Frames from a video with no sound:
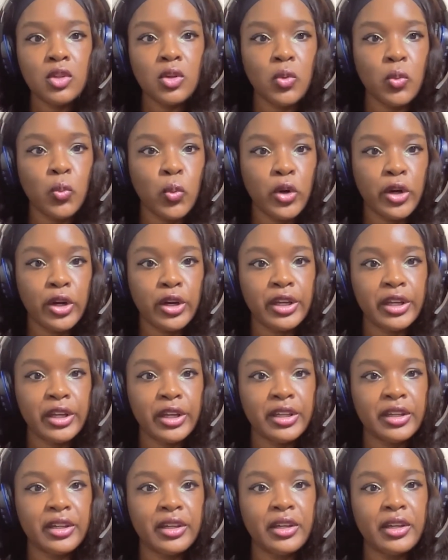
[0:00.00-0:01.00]

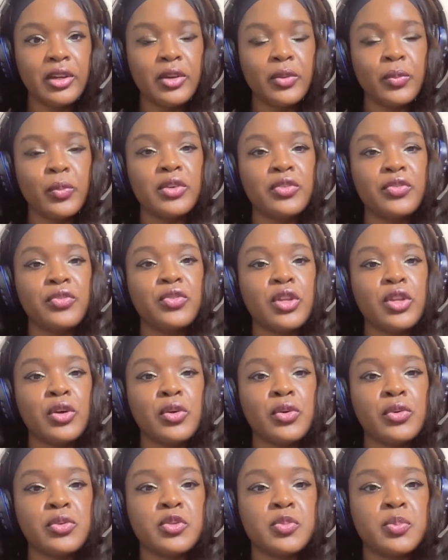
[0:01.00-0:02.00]
work with
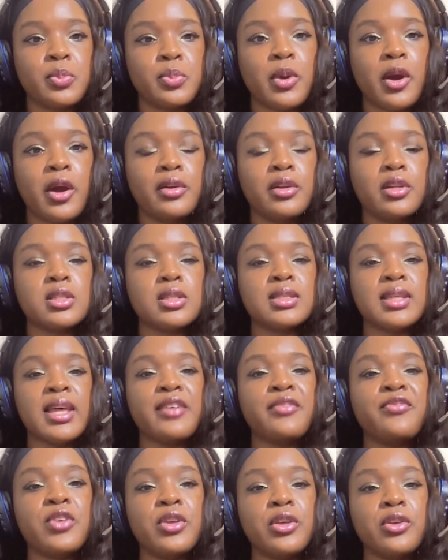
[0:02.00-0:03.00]
those partners because
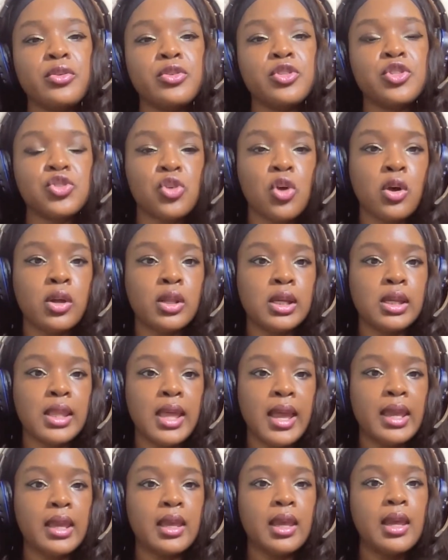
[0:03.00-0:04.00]
I feel strongly
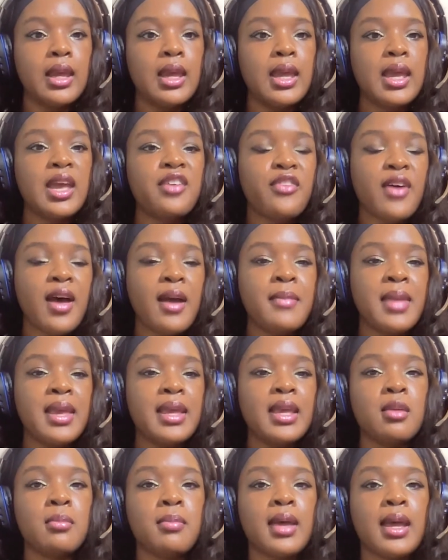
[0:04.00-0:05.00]
if I'm
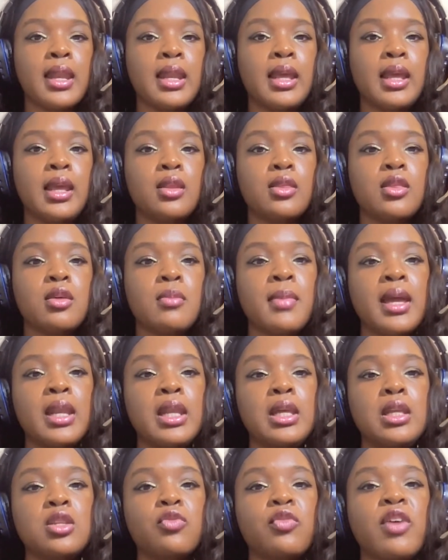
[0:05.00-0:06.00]
making money,
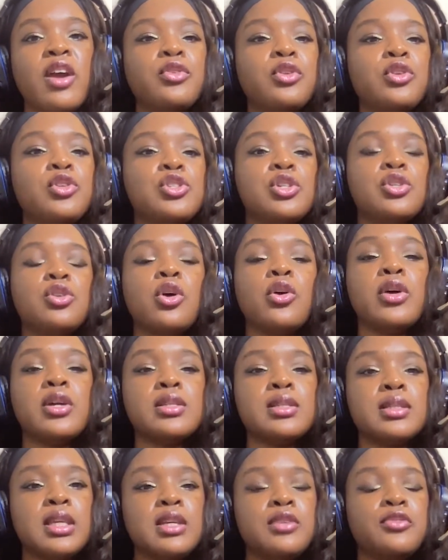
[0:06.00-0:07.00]
the revenue should
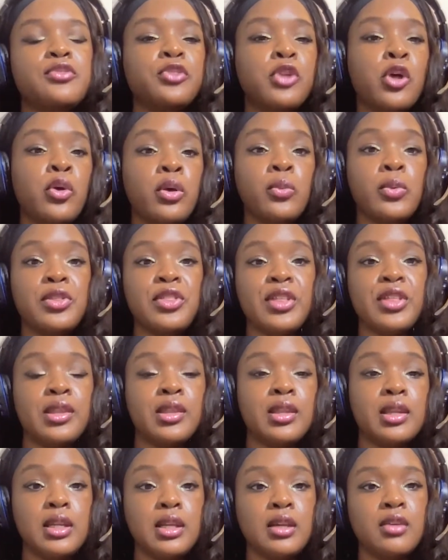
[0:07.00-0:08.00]
always keep flowing within
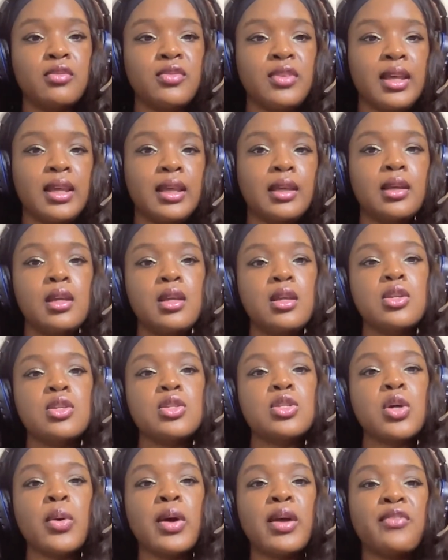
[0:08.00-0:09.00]
the DMV.
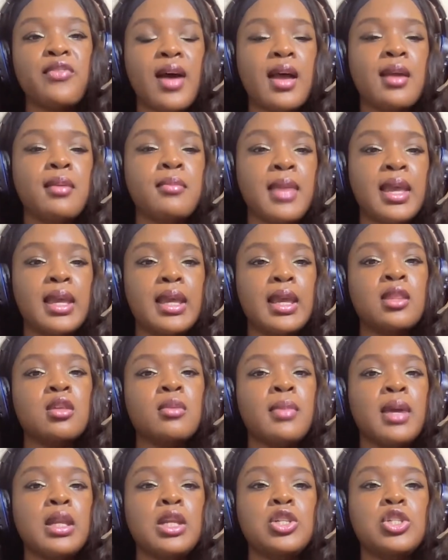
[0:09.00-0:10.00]
So if I'm making the
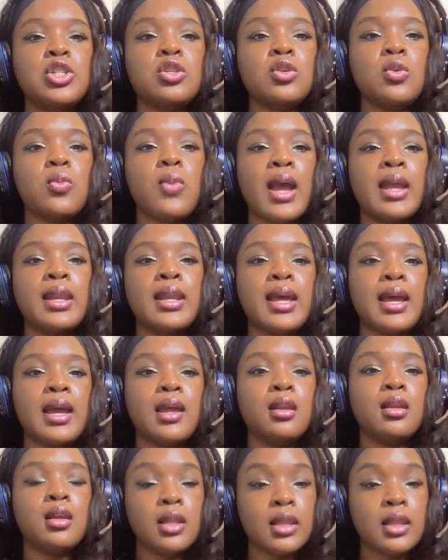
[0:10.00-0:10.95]
money too, why not?